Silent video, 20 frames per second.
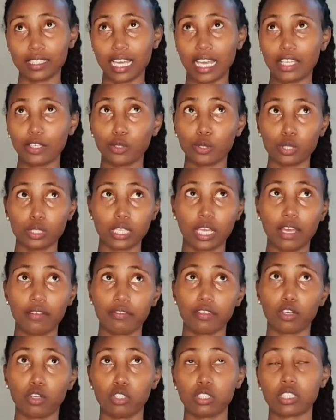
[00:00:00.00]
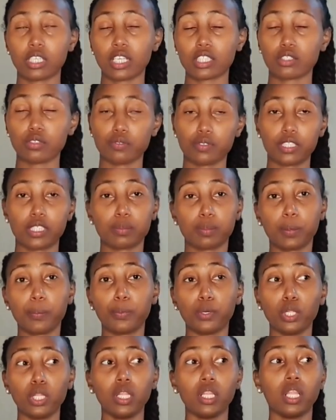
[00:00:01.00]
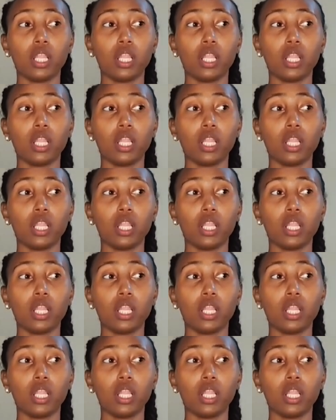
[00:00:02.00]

I don't have the contacts of these people.